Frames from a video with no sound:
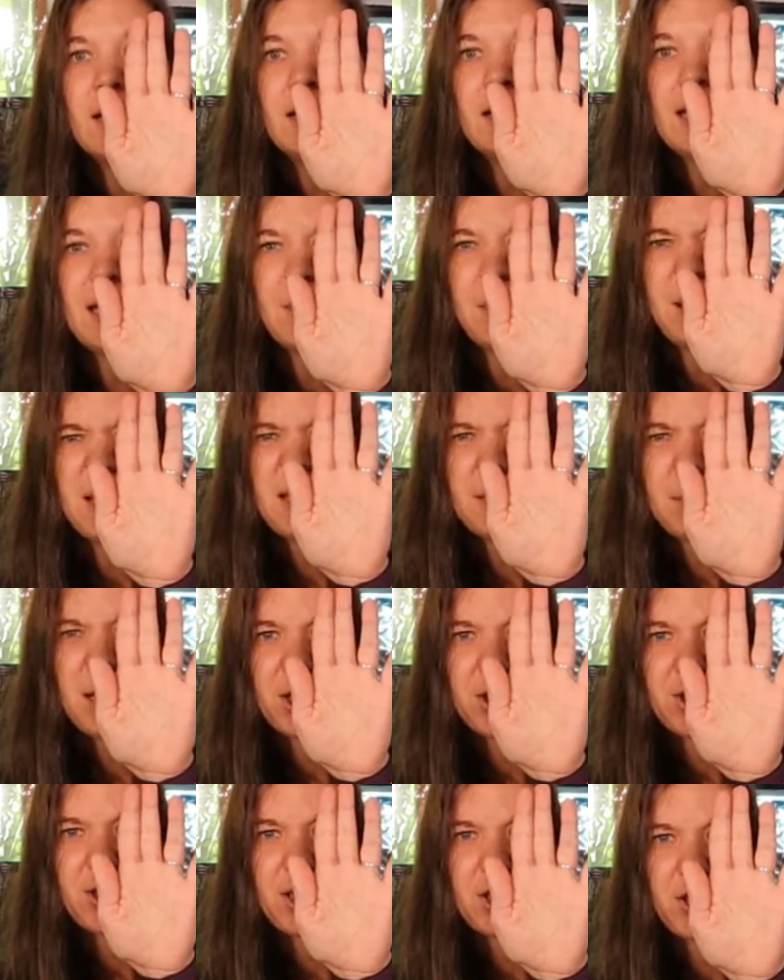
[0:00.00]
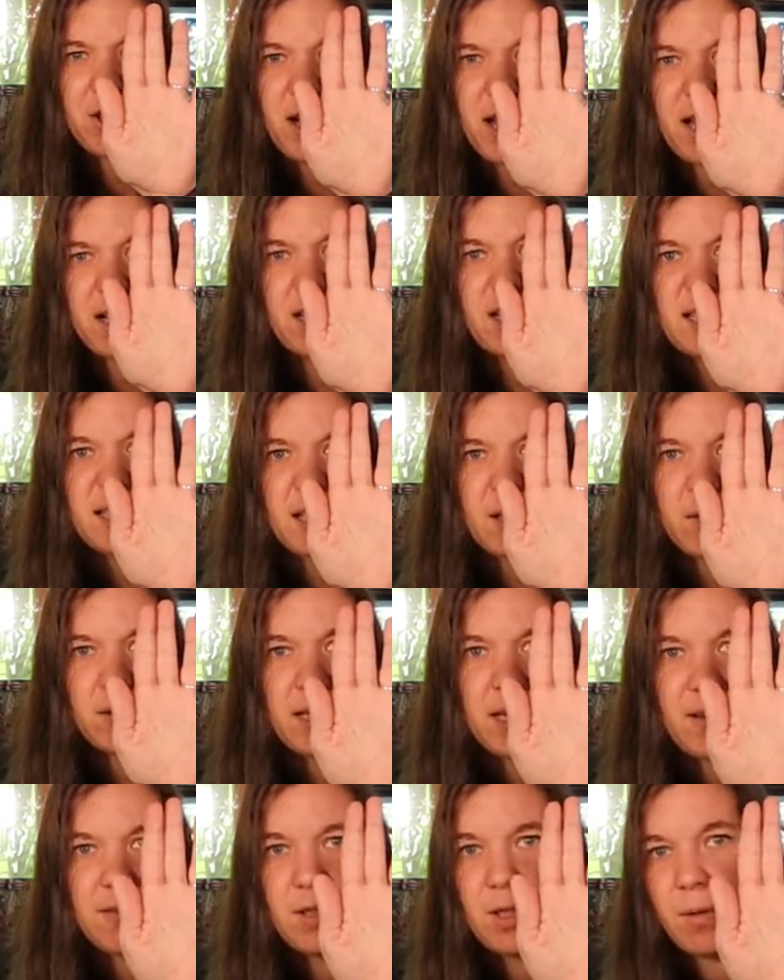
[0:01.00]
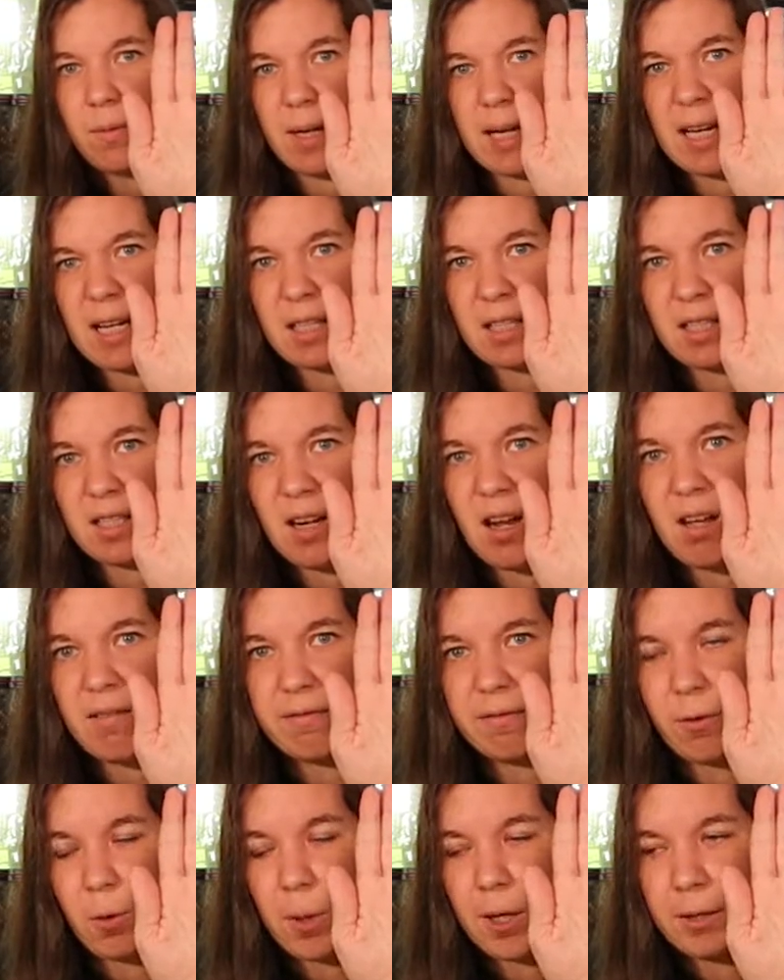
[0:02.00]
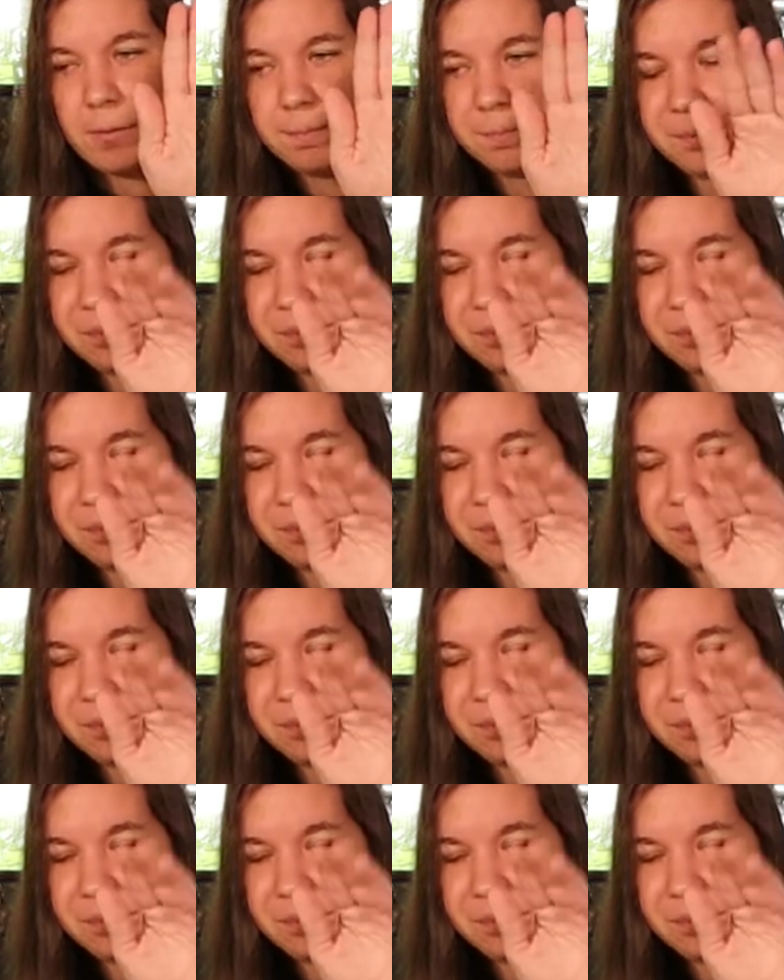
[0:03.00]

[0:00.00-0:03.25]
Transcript: Keep this picture in your head because I only have 2 hands, not 4.